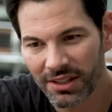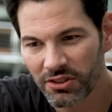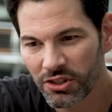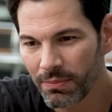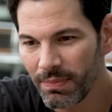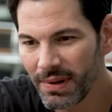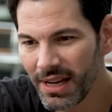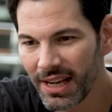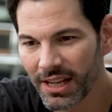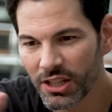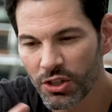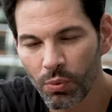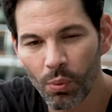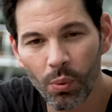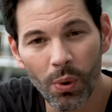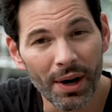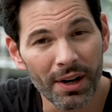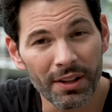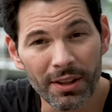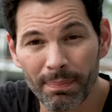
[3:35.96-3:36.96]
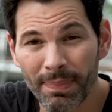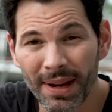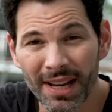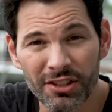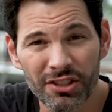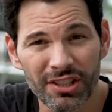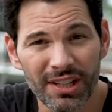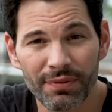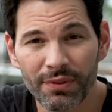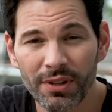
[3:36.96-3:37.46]
To me, it's one of the
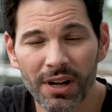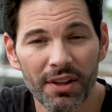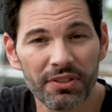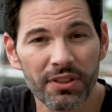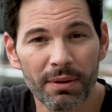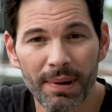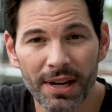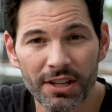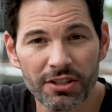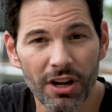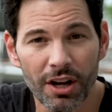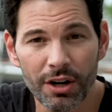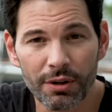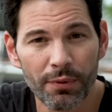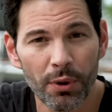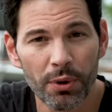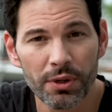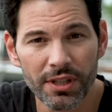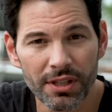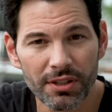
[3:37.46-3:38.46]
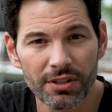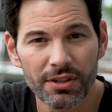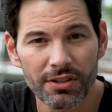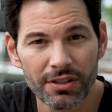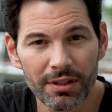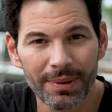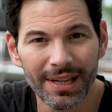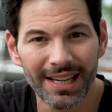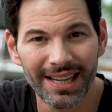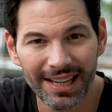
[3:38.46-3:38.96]
best, if not the best, autofocusing
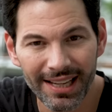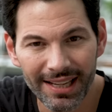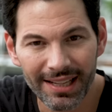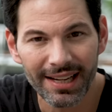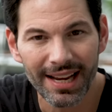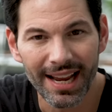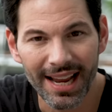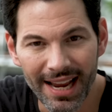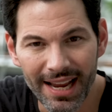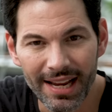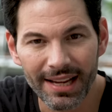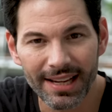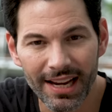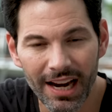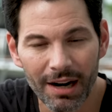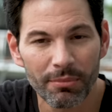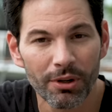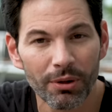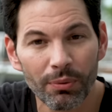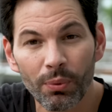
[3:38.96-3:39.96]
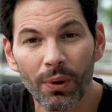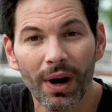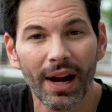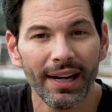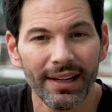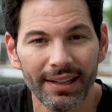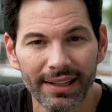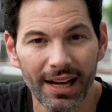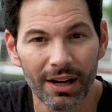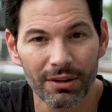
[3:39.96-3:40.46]
system in a camera
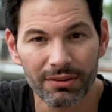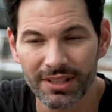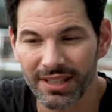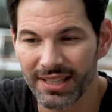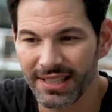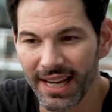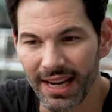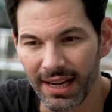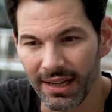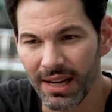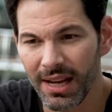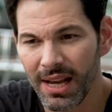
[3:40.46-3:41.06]
right now to date.